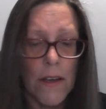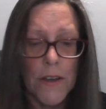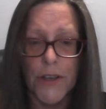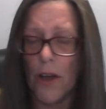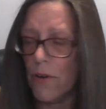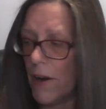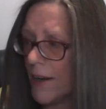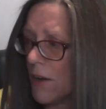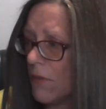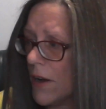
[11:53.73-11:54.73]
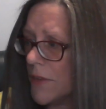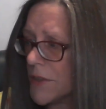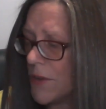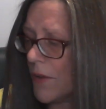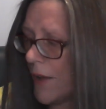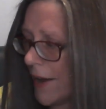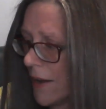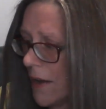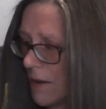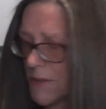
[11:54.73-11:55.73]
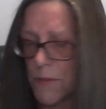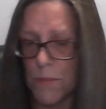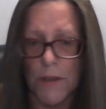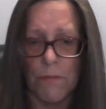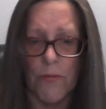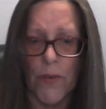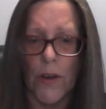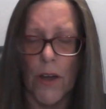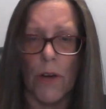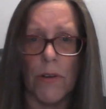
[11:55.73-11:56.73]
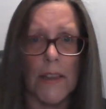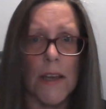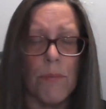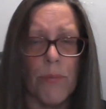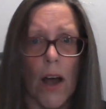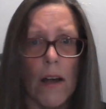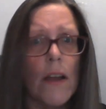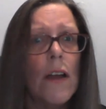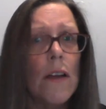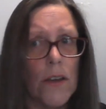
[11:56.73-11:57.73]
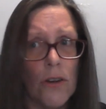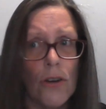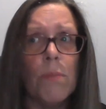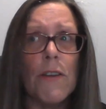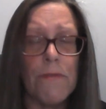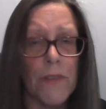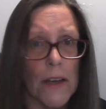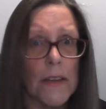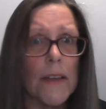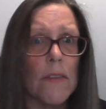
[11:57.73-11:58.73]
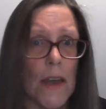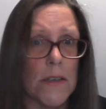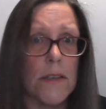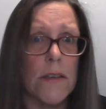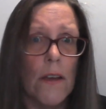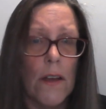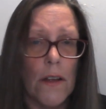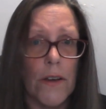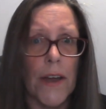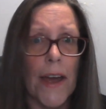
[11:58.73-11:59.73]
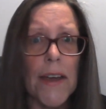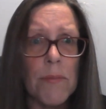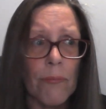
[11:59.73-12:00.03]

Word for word: So, anyone that's on that cusp with Virgo and Libra, you'll be feeling this, okay?